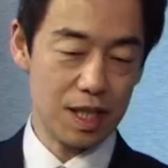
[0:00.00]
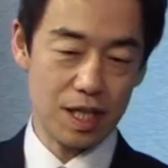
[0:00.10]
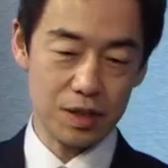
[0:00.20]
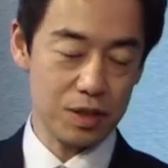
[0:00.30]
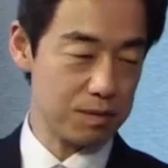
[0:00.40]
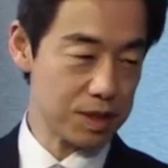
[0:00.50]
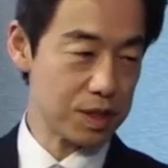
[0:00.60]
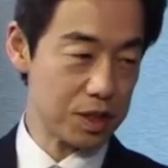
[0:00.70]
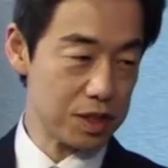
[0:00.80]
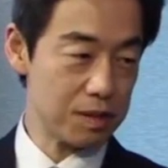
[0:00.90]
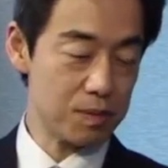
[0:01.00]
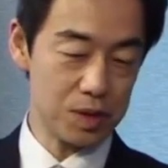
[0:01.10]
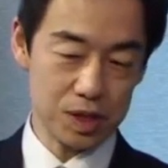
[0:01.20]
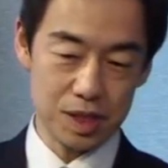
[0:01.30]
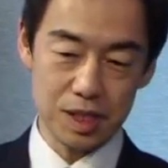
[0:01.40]
economic security
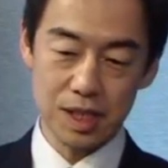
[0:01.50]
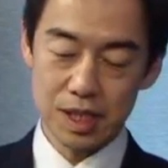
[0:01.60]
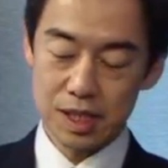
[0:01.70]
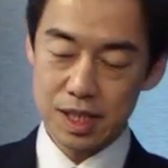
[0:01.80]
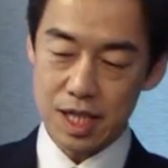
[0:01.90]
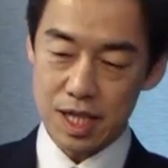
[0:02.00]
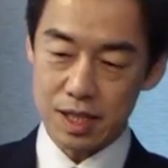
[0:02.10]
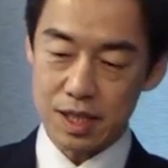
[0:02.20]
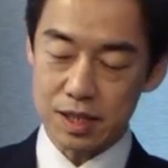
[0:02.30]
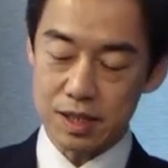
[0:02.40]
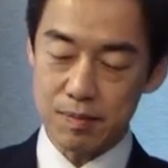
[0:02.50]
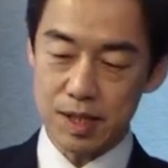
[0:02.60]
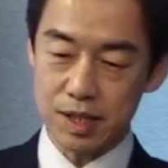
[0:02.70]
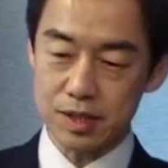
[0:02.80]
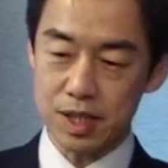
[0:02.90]
policy, and
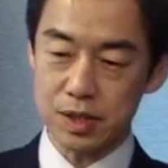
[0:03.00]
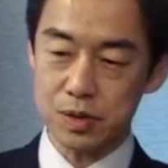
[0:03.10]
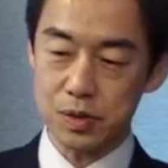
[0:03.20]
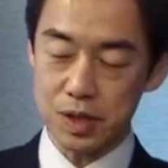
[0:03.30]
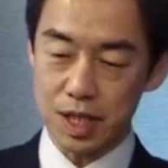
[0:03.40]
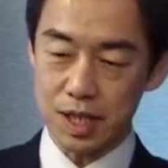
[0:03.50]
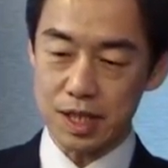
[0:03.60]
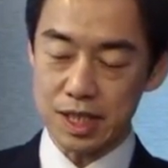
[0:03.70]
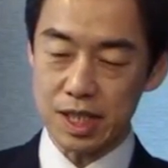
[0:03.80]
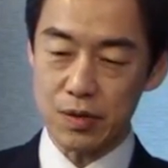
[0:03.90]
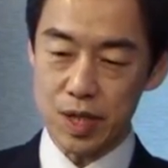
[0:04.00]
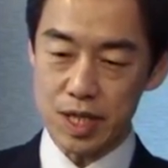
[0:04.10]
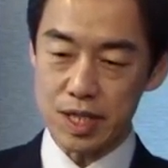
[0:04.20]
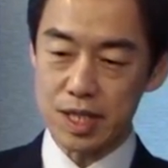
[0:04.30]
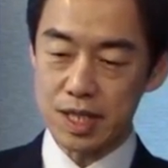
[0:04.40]
Japan and South Korea in a
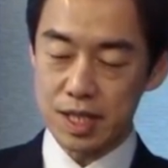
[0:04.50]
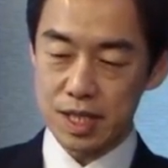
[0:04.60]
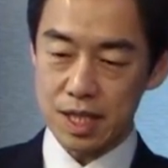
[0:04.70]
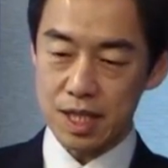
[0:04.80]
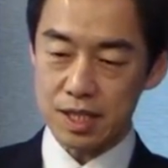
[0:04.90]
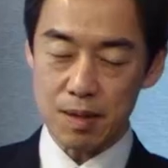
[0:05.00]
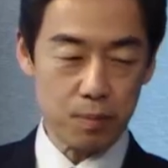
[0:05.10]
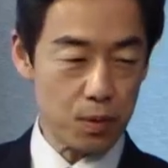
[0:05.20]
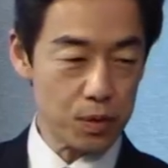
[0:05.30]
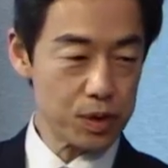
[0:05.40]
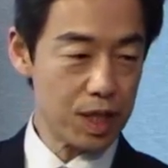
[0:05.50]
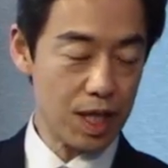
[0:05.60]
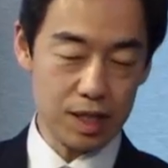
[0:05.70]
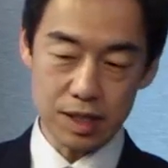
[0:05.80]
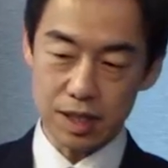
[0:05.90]
way support
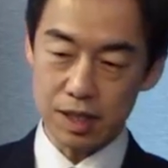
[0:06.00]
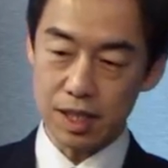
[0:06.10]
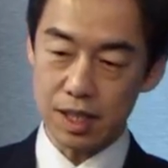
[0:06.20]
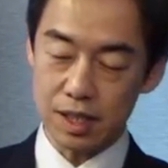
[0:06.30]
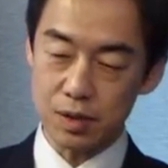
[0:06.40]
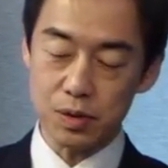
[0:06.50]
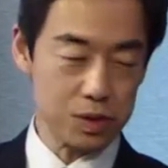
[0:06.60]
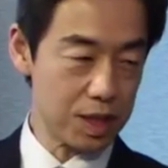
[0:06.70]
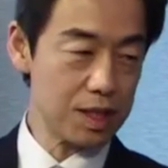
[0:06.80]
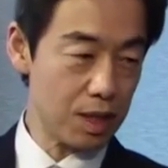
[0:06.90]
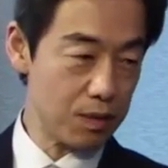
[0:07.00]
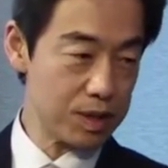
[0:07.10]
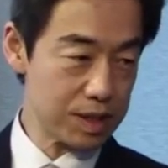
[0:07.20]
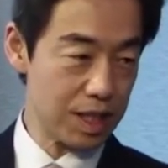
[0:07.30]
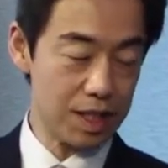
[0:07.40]
and work together
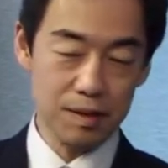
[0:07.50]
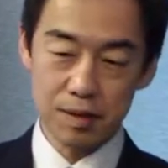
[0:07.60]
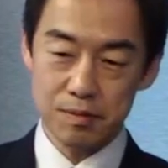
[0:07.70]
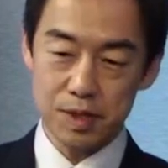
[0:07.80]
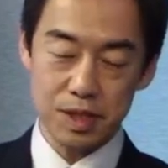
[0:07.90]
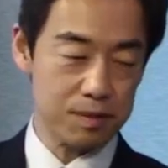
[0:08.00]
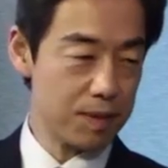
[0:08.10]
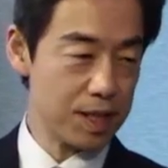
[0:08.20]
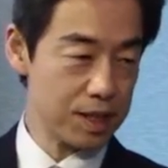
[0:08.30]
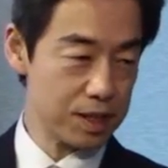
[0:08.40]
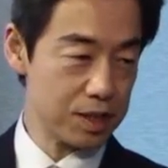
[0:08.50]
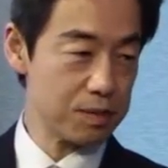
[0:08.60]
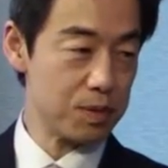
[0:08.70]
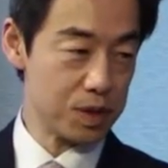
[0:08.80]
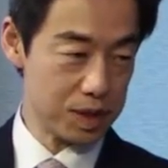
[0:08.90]
with. President Biden's new
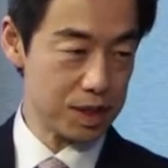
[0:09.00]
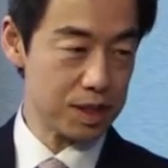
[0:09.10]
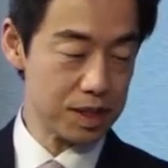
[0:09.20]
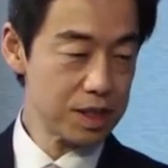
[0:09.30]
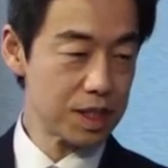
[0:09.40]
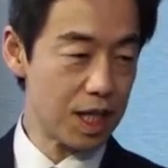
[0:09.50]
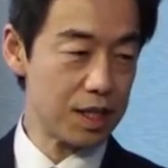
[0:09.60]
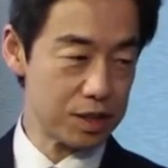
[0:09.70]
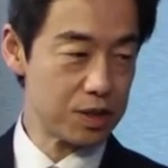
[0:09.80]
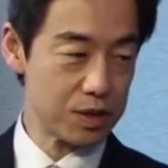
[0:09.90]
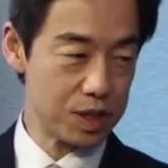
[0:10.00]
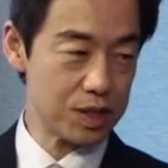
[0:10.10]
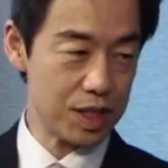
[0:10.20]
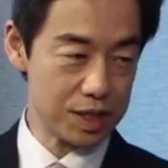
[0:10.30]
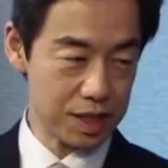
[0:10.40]
policy. This is the current
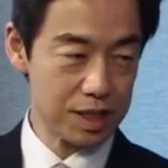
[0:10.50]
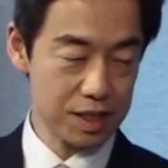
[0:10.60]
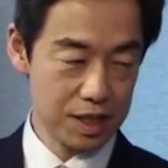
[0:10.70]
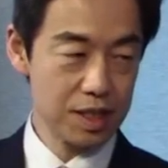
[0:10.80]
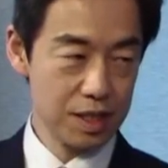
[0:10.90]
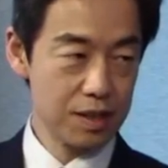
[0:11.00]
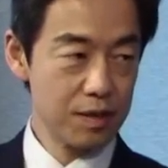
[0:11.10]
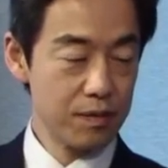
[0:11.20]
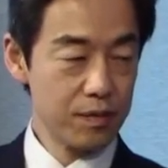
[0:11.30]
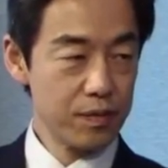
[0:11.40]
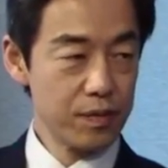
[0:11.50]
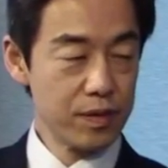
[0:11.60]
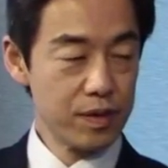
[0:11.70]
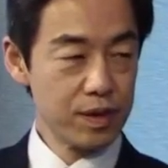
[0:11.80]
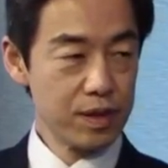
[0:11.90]
situation, I think. See.
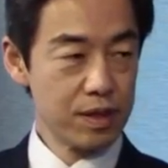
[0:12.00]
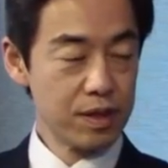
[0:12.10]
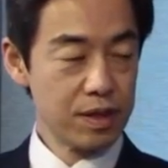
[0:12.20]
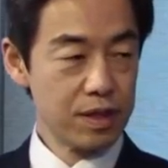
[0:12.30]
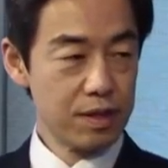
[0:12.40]
Well, there